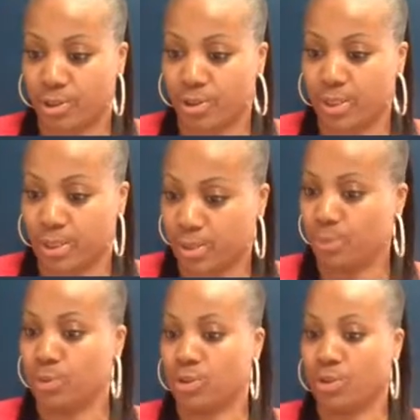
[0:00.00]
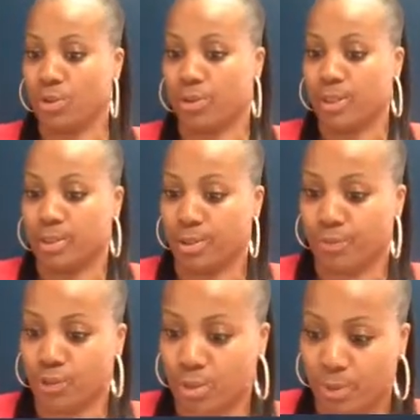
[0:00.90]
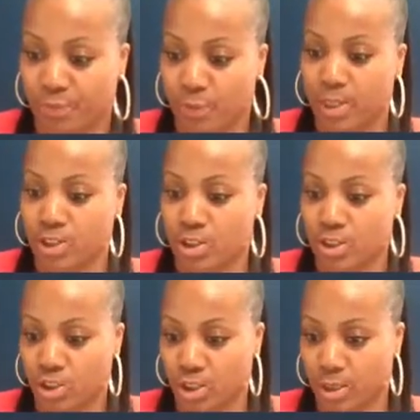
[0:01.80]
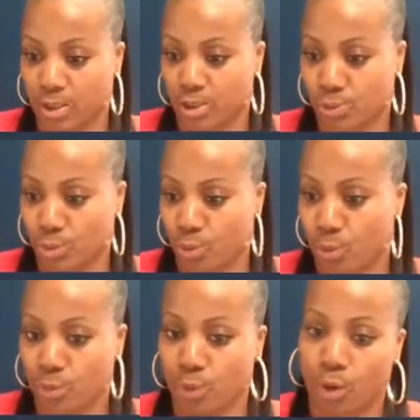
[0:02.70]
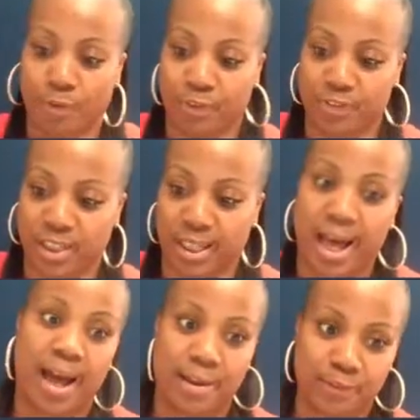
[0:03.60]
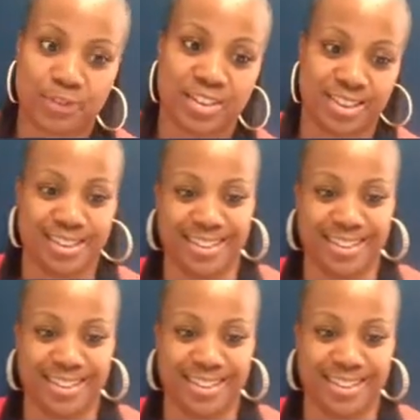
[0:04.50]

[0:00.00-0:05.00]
her and get with her and give her some information, and she can get you a quote off of the live.